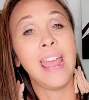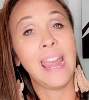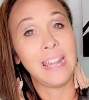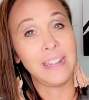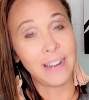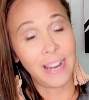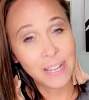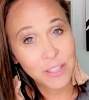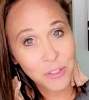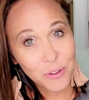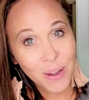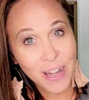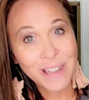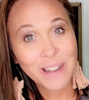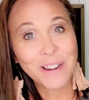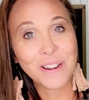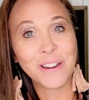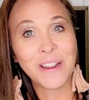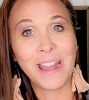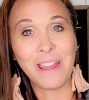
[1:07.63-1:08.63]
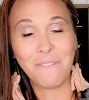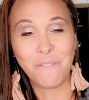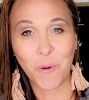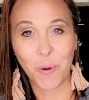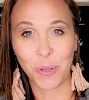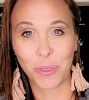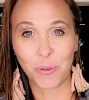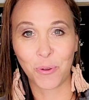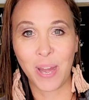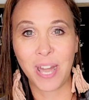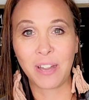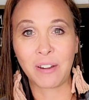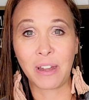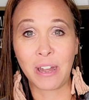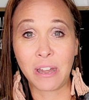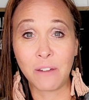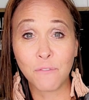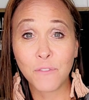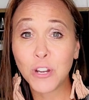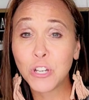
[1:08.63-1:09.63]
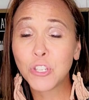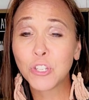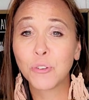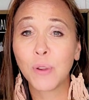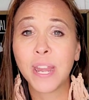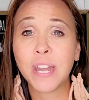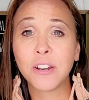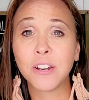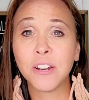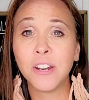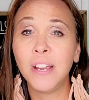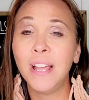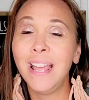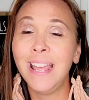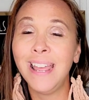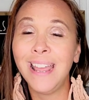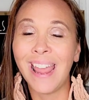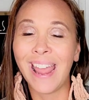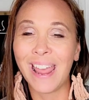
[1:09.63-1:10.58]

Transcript: a 9th grader, a 4th grader, a 1st grader,